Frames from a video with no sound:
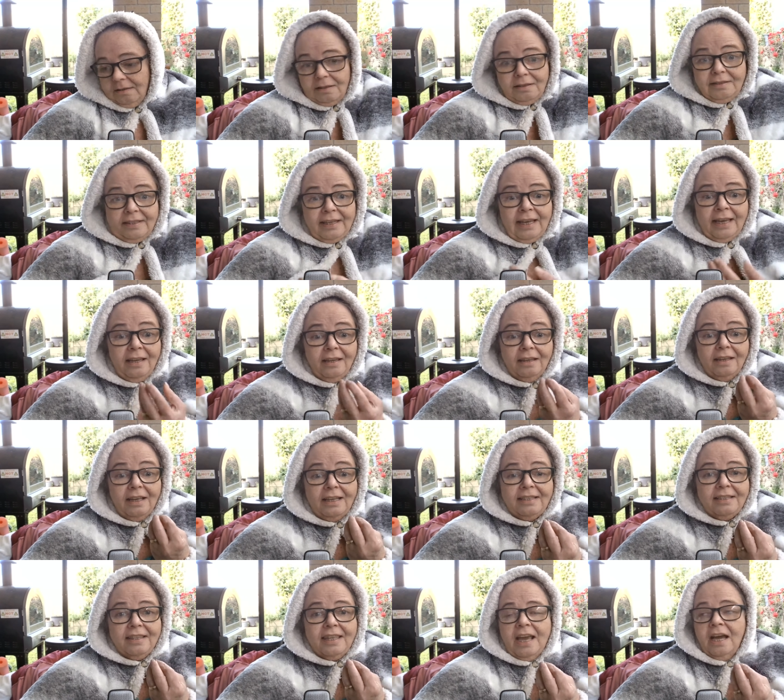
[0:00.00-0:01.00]
See,
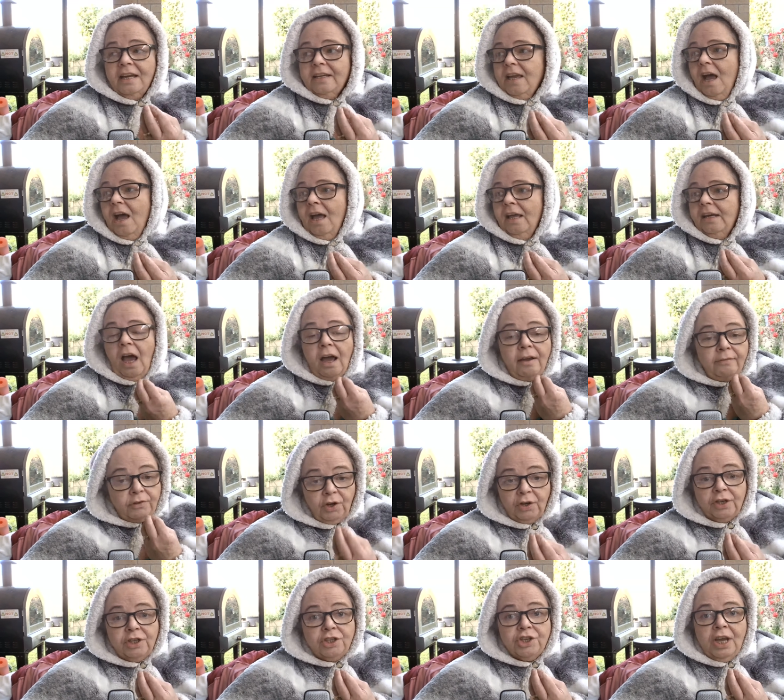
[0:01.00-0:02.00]
it's the I can't. I've
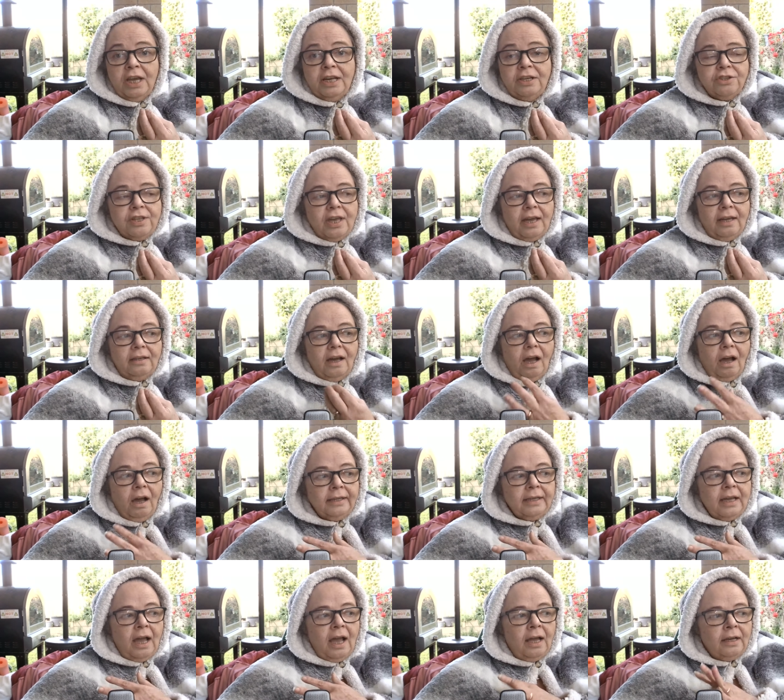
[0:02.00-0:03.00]
got to change that. I
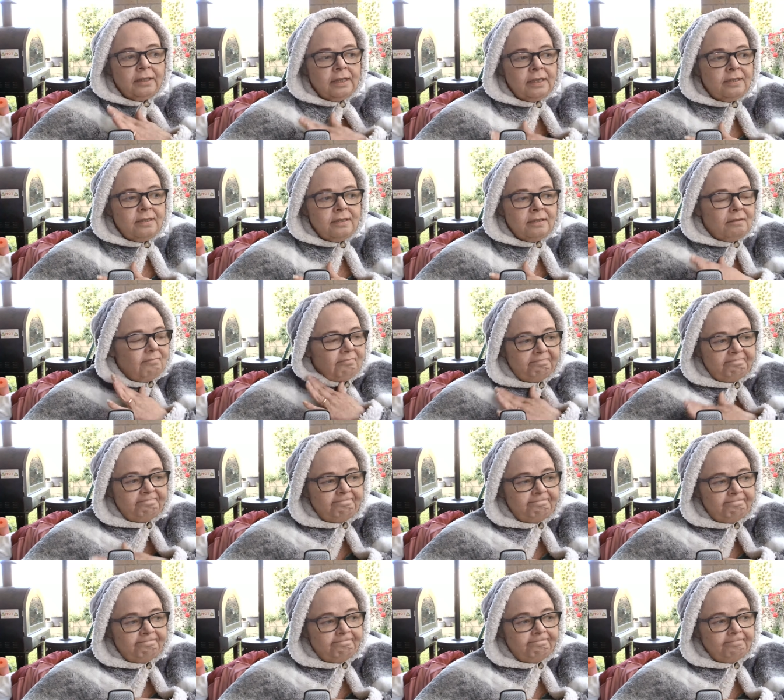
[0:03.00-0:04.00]
can't is
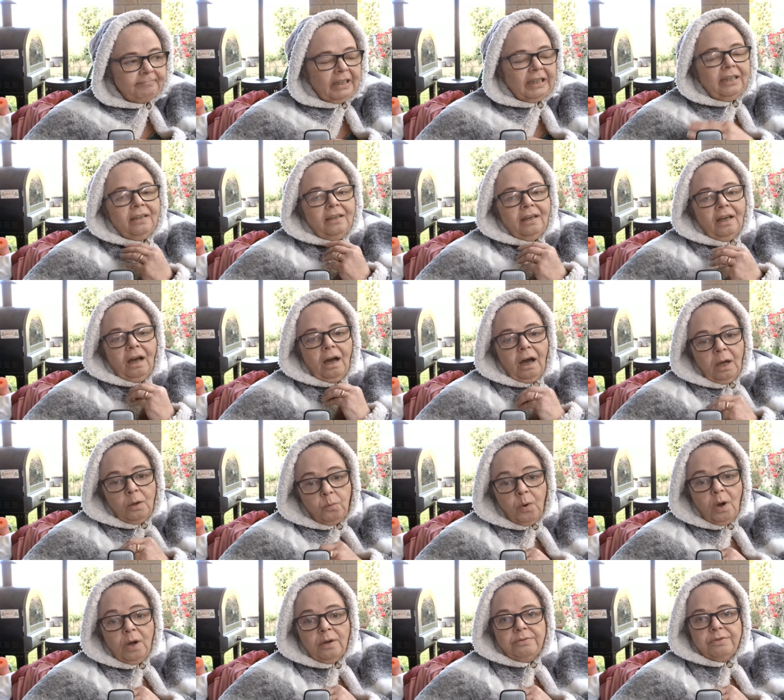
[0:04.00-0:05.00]
mm, I
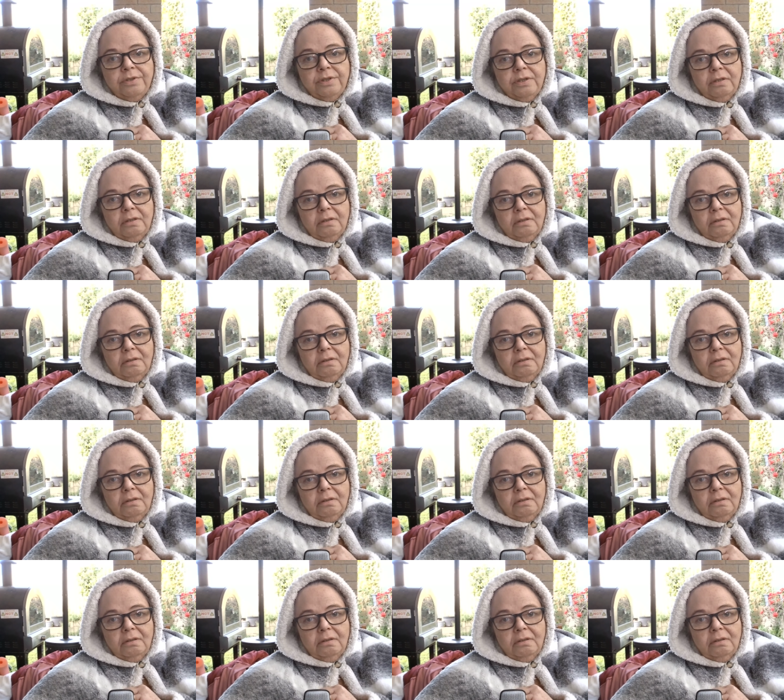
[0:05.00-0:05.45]
won't.